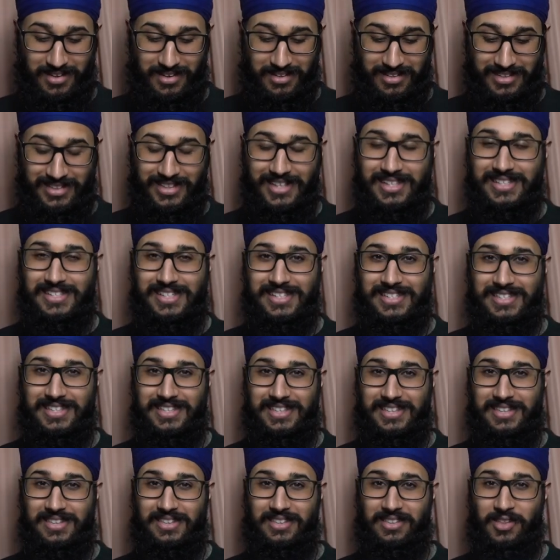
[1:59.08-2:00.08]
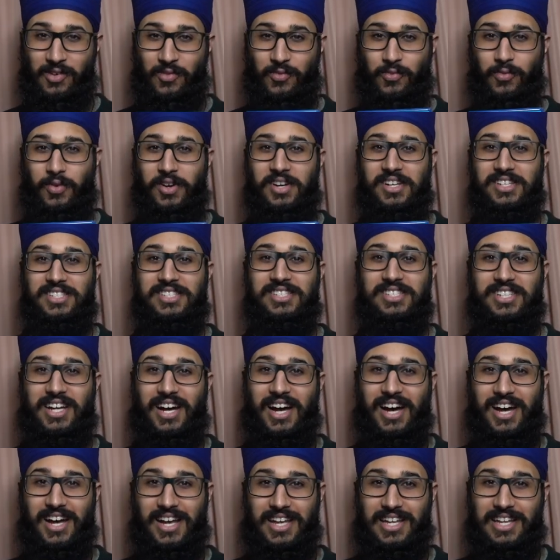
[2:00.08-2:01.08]
This is the first
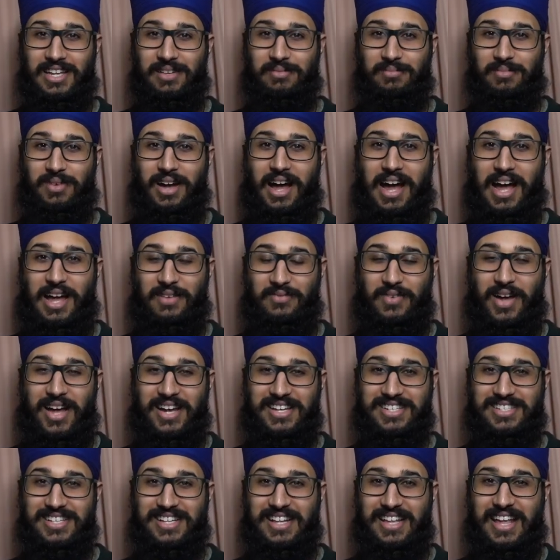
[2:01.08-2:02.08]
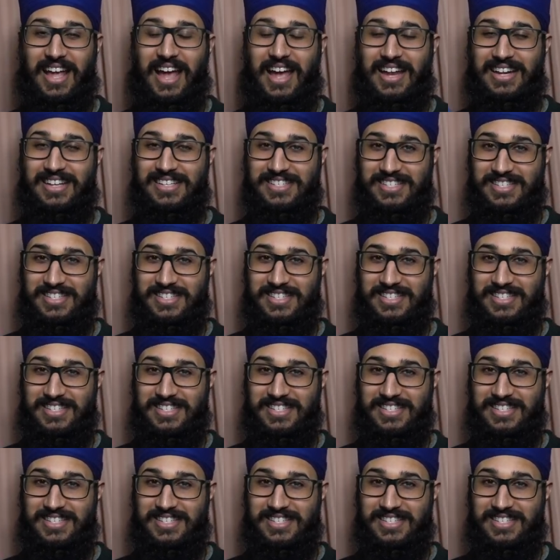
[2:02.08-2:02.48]
time I've actually had a